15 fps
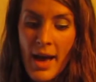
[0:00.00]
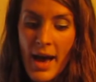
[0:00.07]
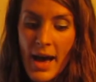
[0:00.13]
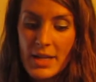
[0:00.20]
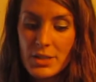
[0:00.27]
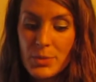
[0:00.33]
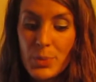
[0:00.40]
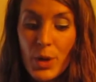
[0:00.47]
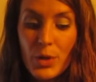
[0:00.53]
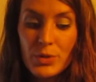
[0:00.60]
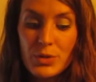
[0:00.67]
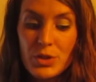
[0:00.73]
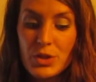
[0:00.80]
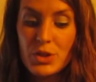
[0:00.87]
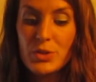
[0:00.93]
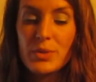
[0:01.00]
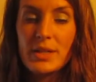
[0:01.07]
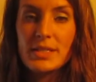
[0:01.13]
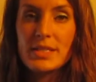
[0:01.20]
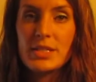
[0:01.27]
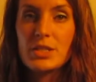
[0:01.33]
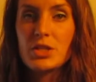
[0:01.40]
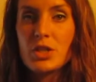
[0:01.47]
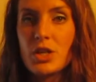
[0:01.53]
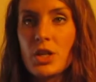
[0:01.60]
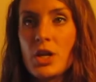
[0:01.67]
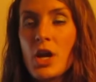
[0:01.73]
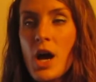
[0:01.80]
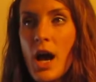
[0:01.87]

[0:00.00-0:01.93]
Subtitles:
as opposed to a teacher